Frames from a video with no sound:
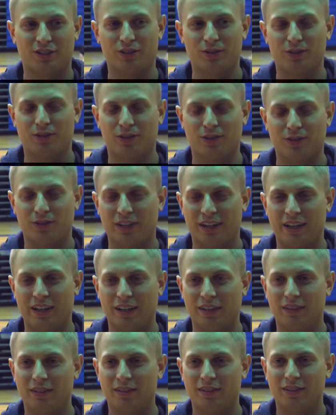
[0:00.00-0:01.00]
just do their own
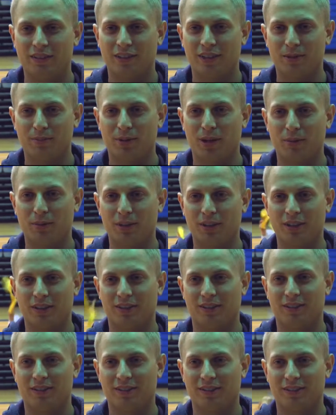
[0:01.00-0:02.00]
thing, in
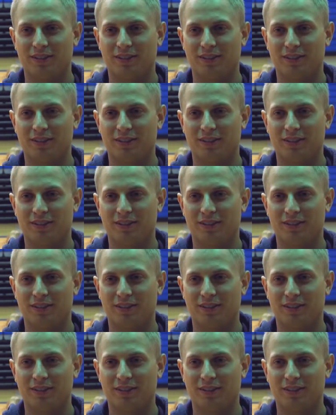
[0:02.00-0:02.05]
public.